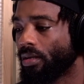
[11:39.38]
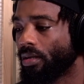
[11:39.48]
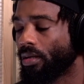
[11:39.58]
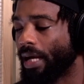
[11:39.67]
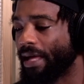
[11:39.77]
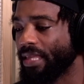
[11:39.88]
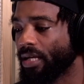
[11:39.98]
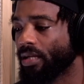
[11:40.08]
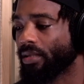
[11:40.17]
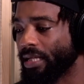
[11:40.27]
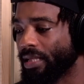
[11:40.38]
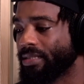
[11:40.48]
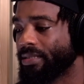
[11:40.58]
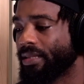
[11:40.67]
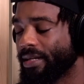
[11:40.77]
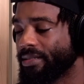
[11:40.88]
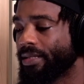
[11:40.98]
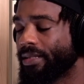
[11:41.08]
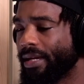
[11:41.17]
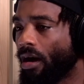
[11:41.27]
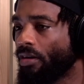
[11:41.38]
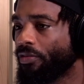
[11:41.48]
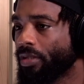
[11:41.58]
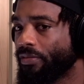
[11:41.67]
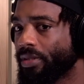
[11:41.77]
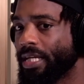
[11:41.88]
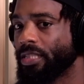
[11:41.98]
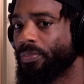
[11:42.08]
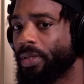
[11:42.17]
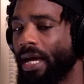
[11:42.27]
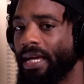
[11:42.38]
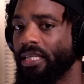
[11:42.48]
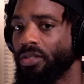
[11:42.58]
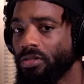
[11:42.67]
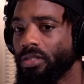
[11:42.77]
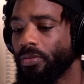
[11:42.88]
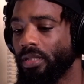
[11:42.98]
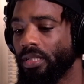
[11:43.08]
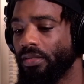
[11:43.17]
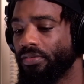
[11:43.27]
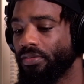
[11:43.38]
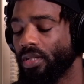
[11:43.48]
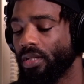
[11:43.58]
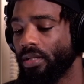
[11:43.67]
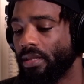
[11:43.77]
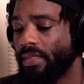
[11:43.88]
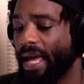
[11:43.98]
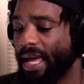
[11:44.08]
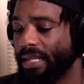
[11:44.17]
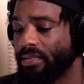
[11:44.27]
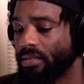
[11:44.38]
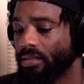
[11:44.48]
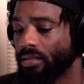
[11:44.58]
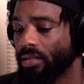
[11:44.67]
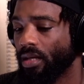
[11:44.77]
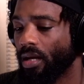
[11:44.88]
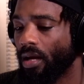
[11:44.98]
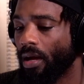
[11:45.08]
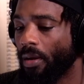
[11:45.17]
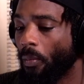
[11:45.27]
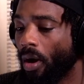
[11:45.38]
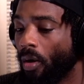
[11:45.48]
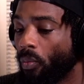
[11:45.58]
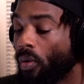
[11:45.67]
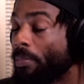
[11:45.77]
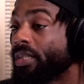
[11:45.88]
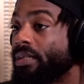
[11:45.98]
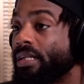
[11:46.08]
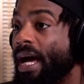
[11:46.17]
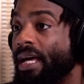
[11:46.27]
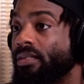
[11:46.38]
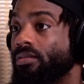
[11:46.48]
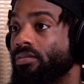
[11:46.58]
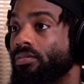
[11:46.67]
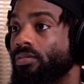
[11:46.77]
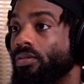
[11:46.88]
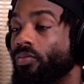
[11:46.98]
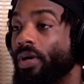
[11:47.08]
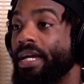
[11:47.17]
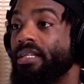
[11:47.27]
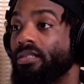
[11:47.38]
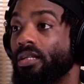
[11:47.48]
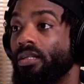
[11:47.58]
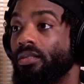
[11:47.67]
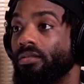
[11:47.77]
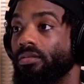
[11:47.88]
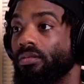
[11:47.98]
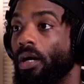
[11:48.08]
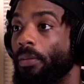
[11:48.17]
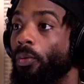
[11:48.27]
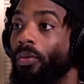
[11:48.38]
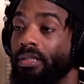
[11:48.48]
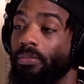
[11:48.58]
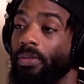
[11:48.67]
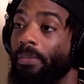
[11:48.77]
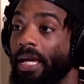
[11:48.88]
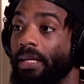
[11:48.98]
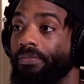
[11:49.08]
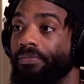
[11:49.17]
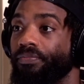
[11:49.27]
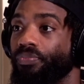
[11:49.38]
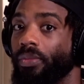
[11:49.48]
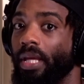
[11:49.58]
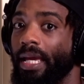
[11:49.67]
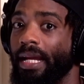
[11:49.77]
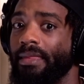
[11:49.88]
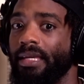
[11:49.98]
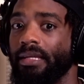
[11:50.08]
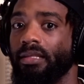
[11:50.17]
I think, like I said, they offer different things. But I used to believe that a woman could not raise a boy to be a man. And I think